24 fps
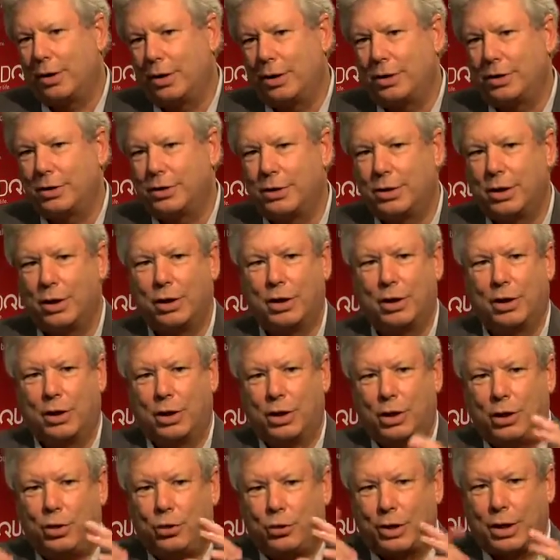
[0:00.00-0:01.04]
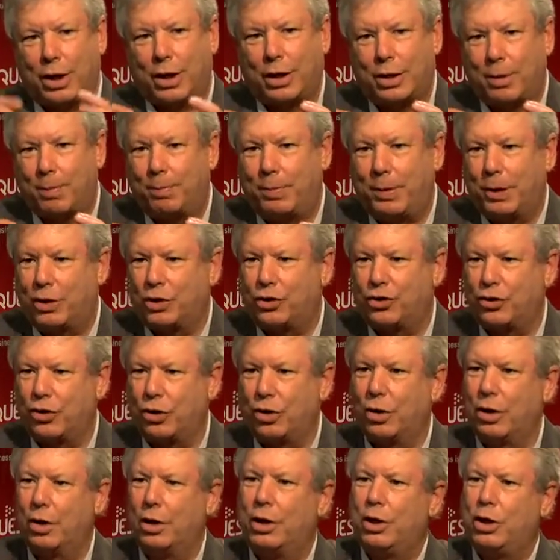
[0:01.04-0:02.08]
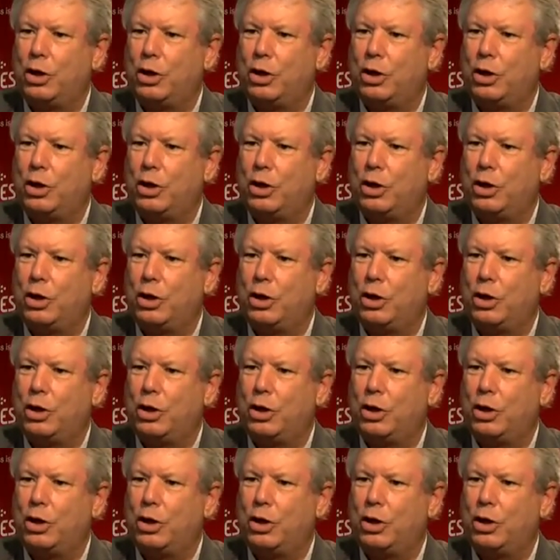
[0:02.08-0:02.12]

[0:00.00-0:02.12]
is you take a picture,